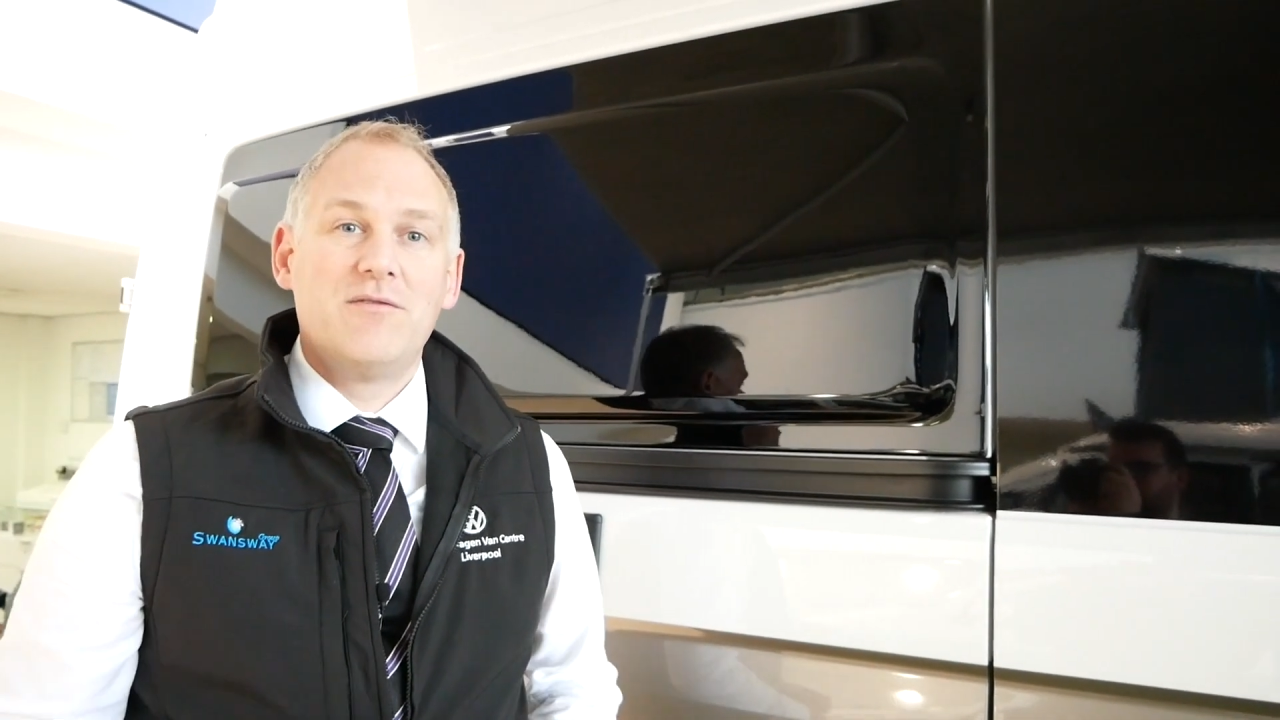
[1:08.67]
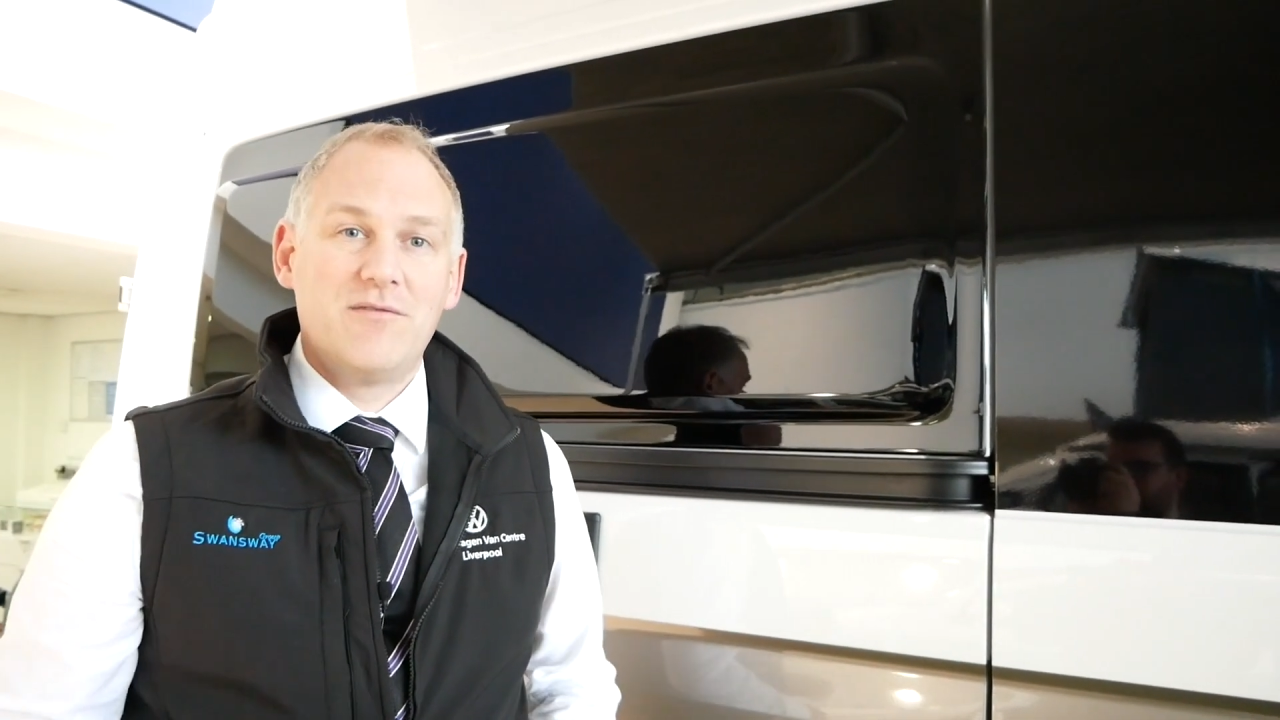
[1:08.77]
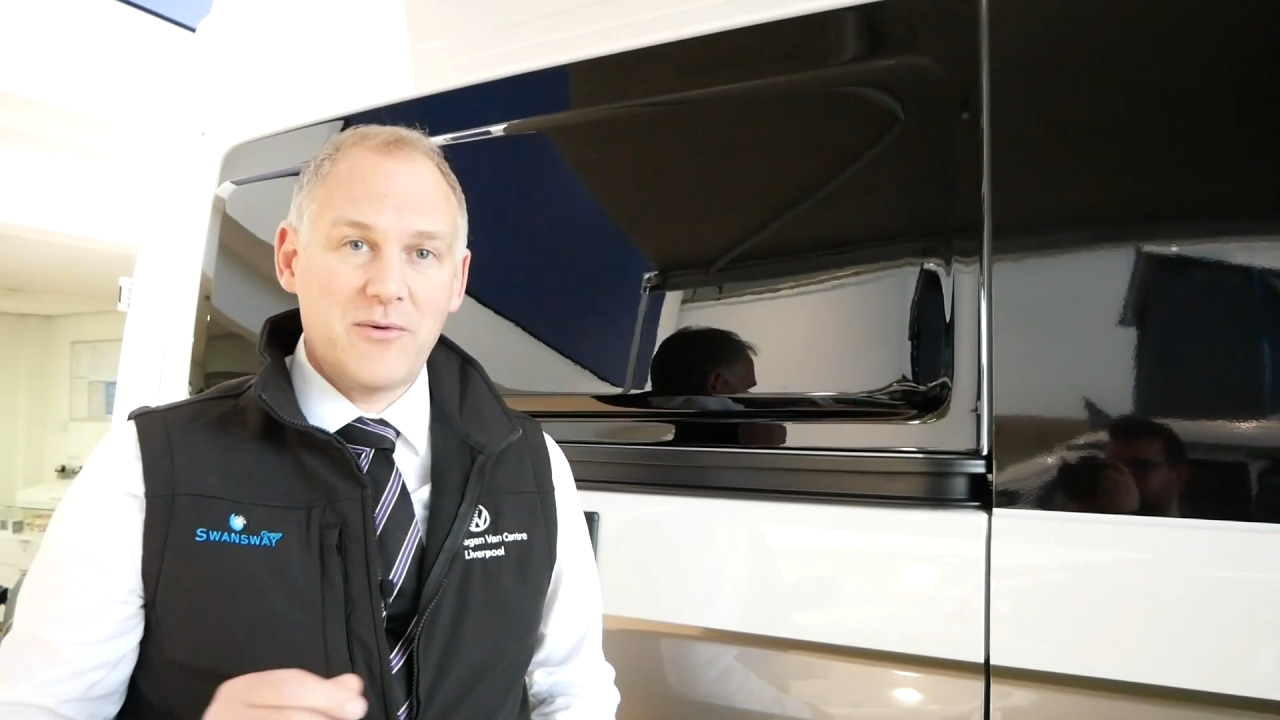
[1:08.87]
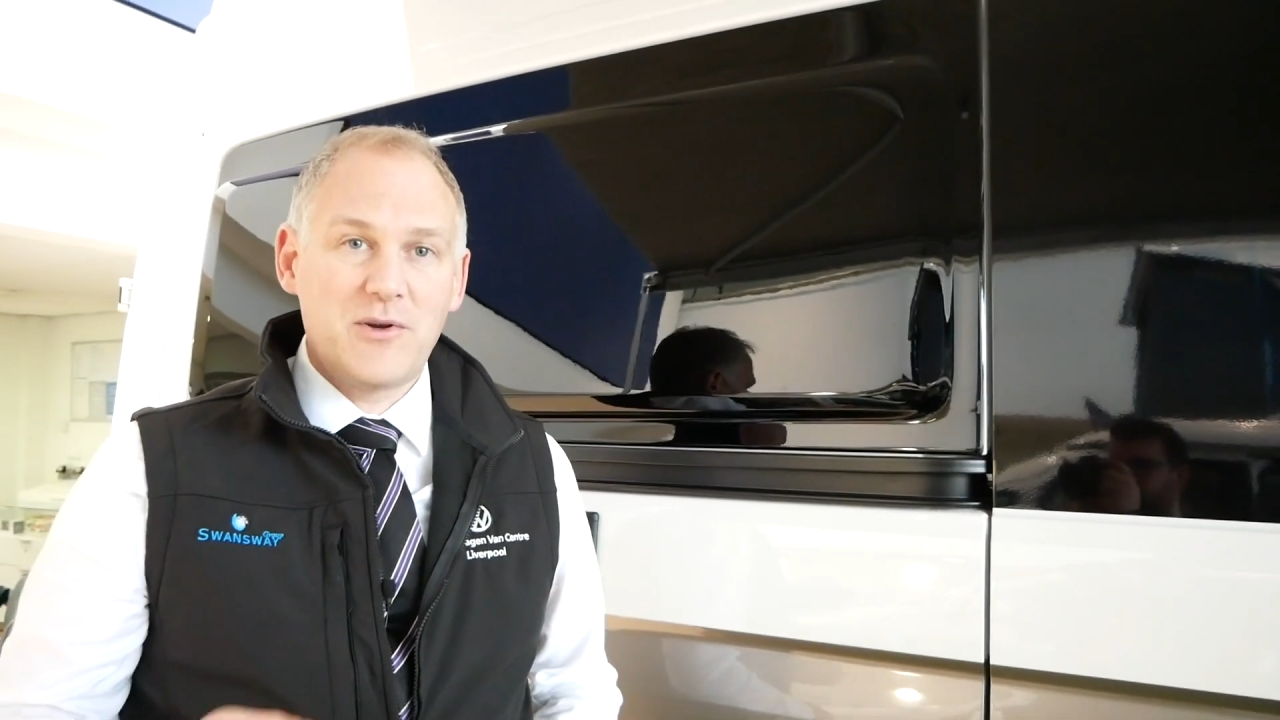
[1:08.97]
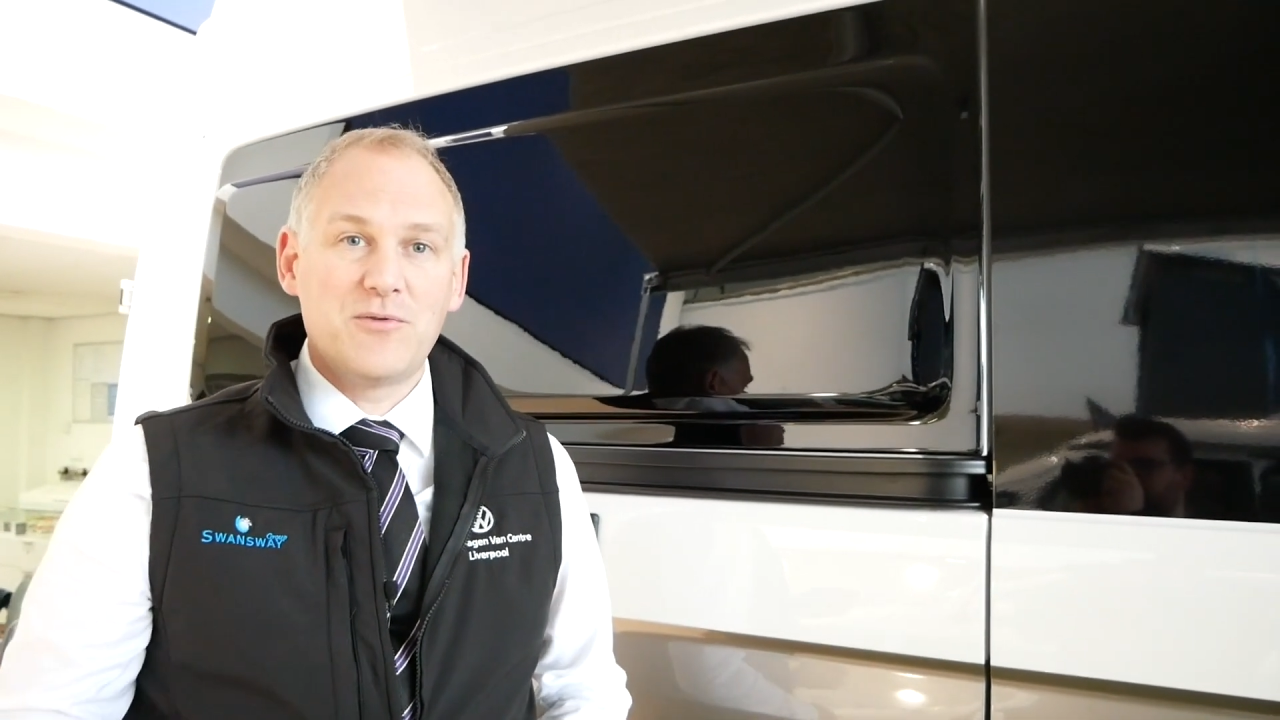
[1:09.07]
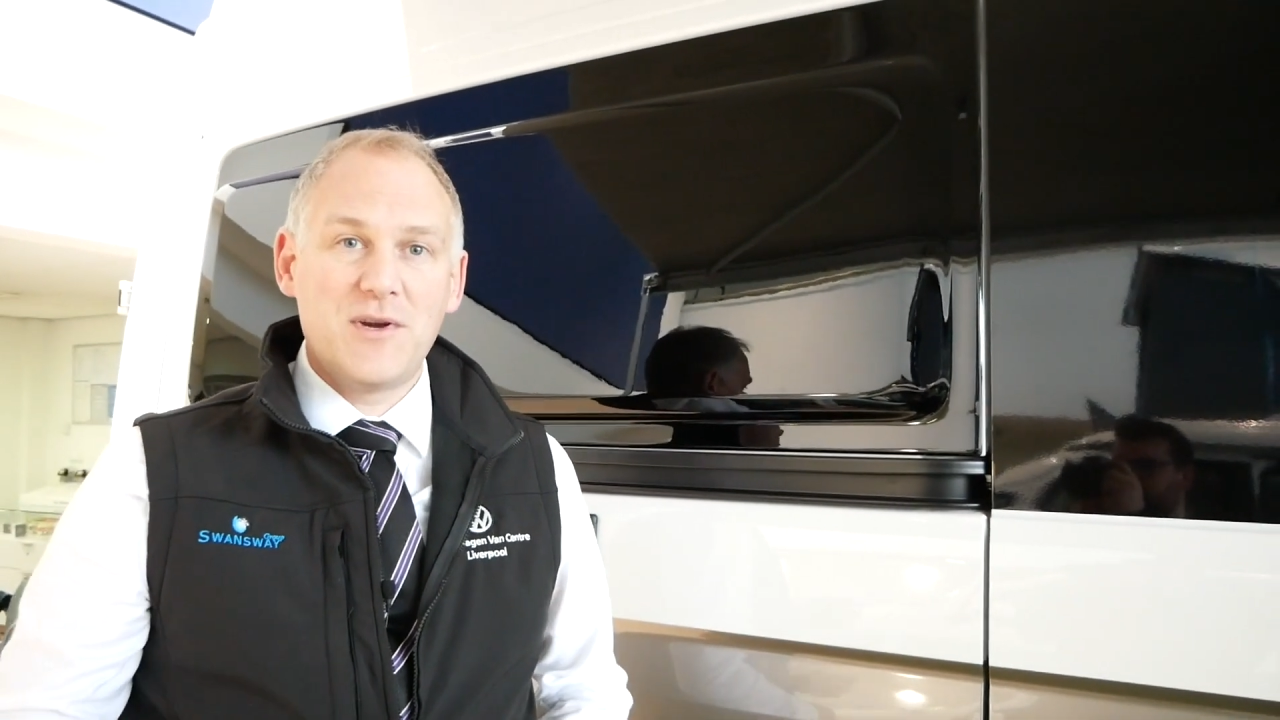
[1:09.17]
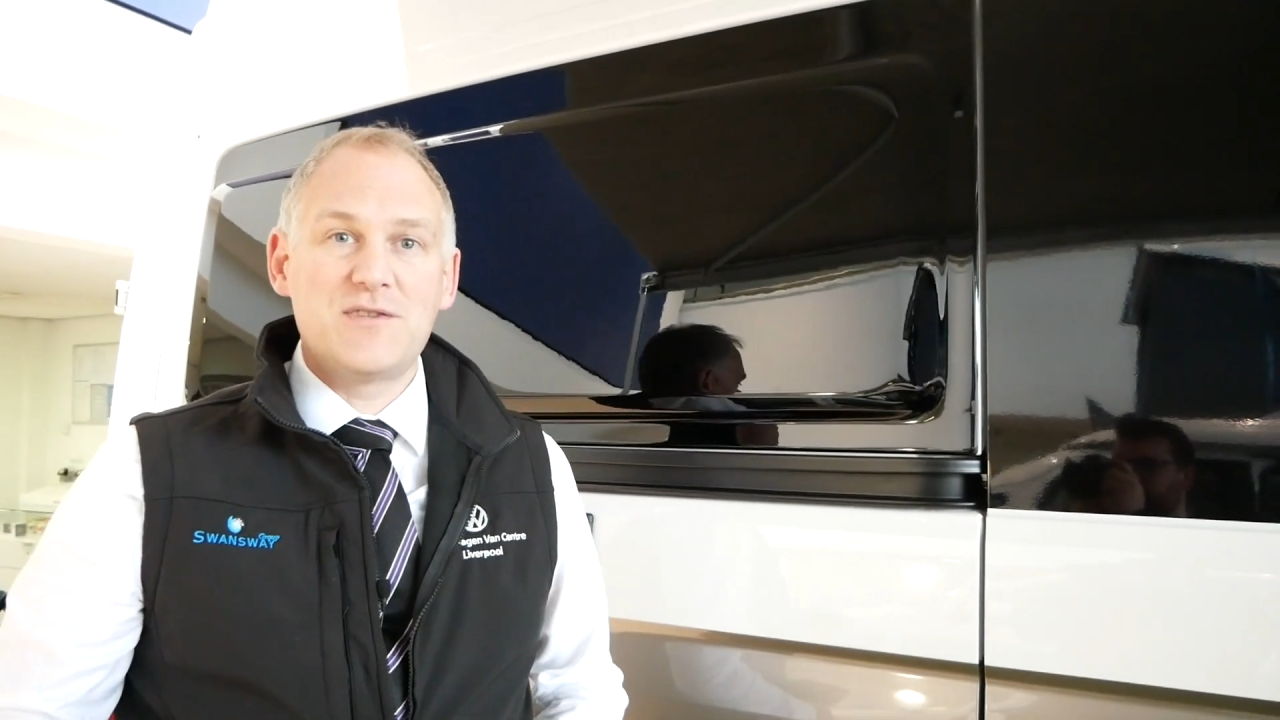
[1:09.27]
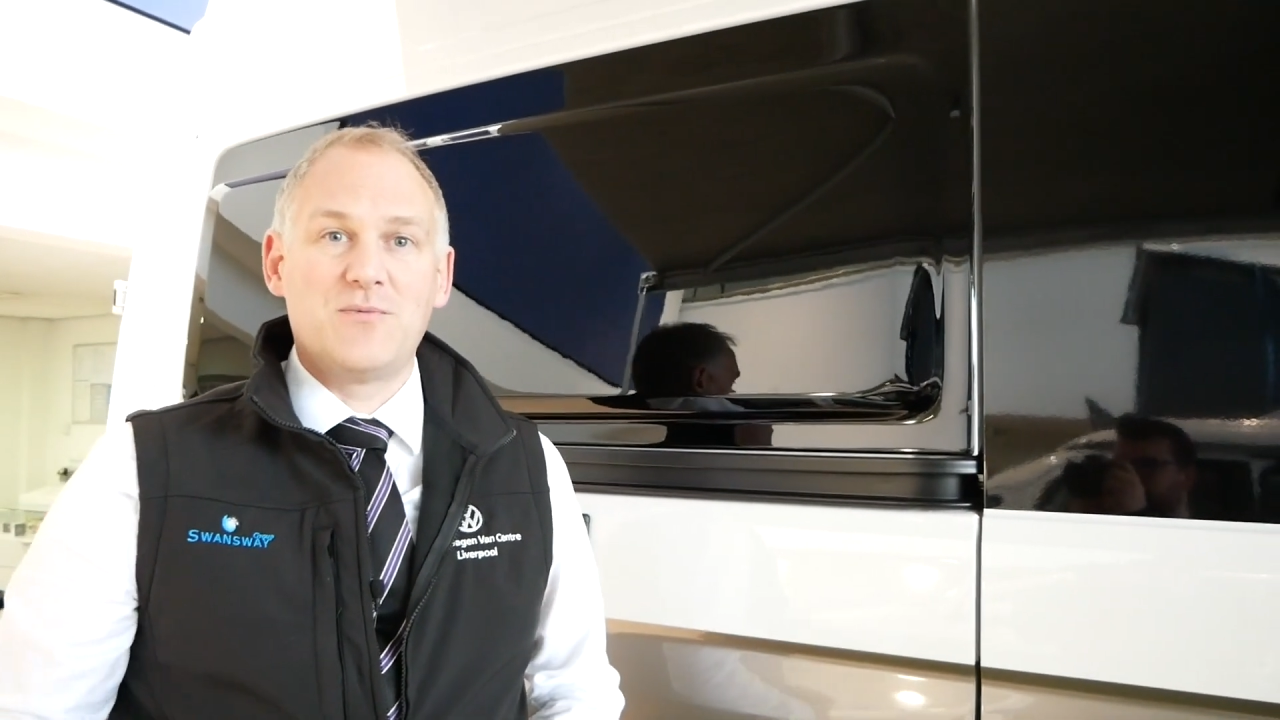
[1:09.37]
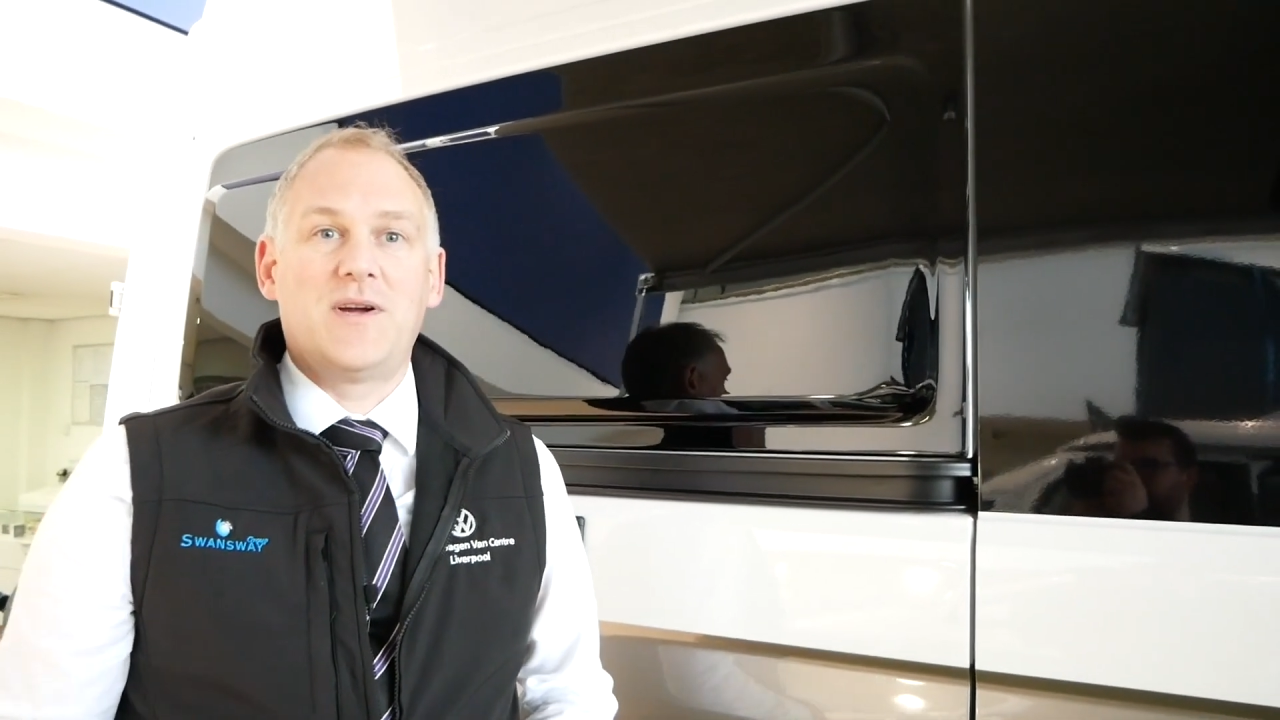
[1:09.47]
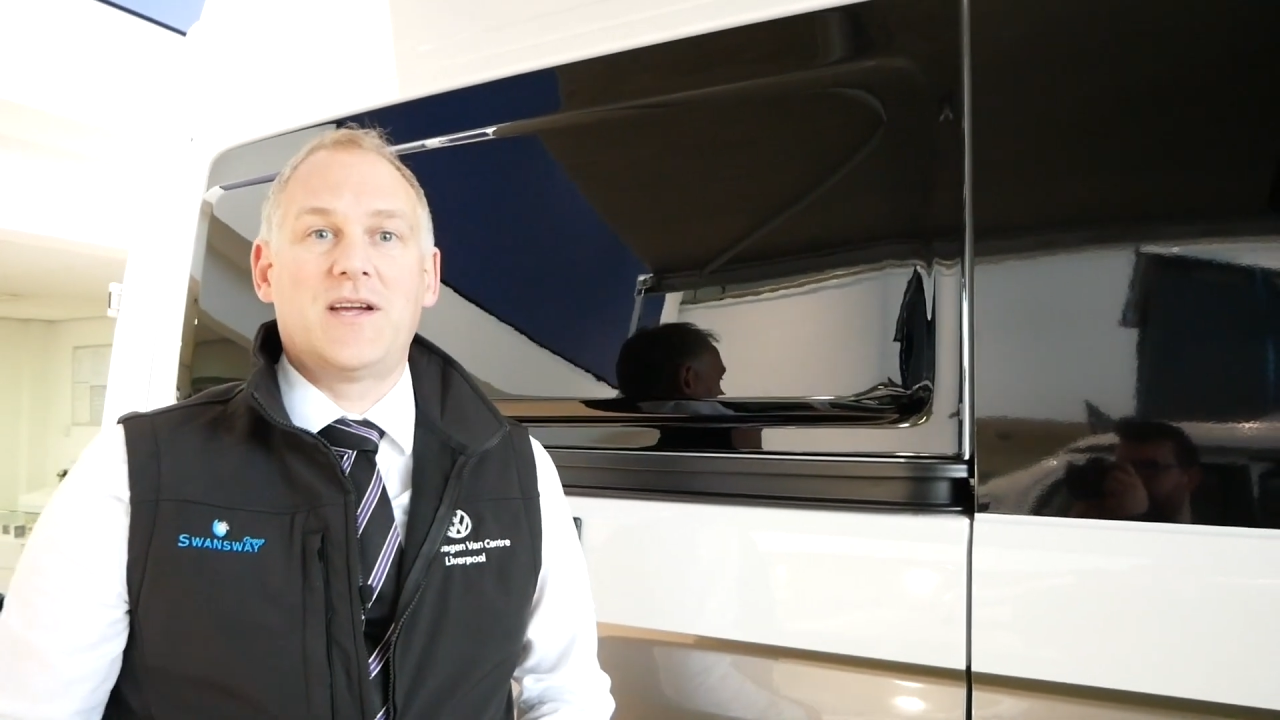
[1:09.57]
A very good
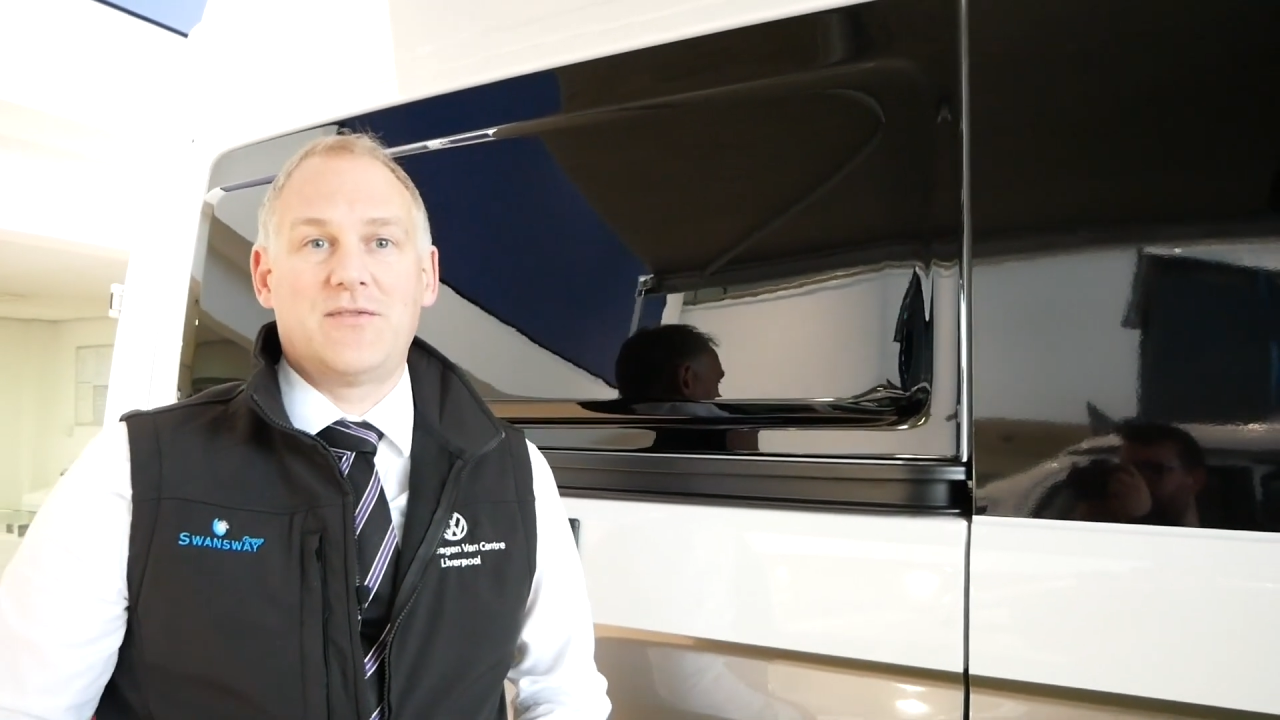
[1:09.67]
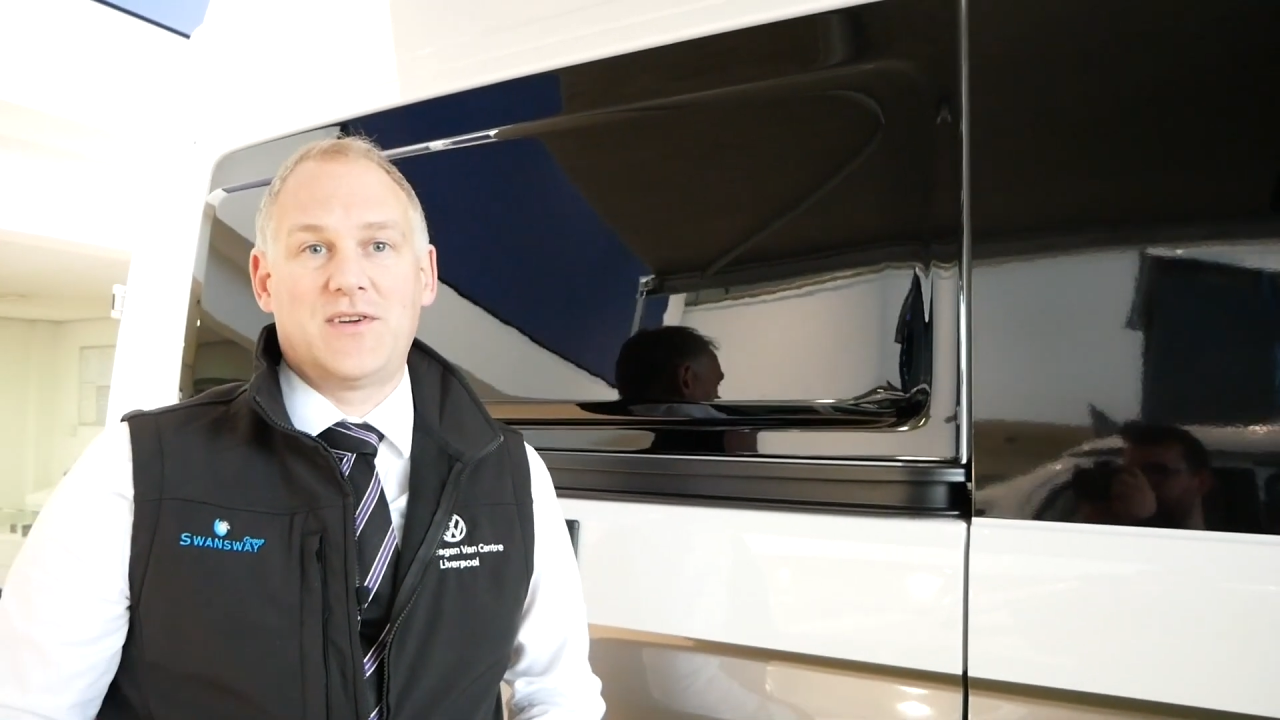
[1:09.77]
reason why you have